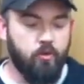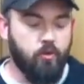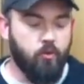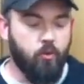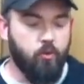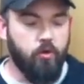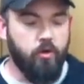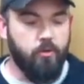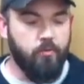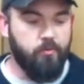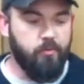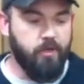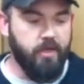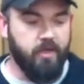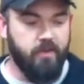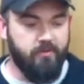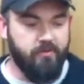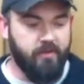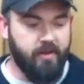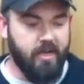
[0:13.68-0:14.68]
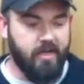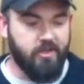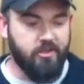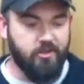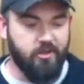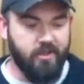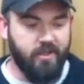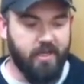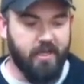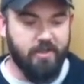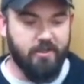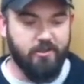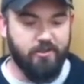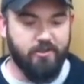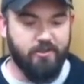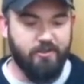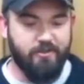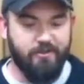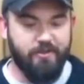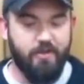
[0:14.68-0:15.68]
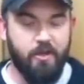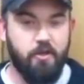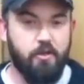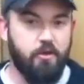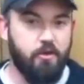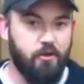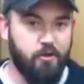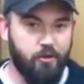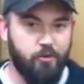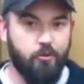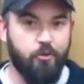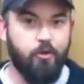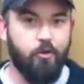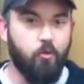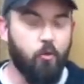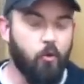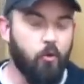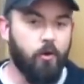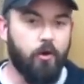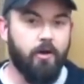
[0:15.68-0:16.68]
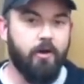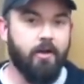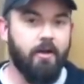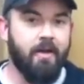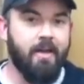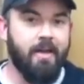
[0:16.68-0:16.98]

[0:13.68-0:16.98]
Corned beef actually has nothing to do with corn.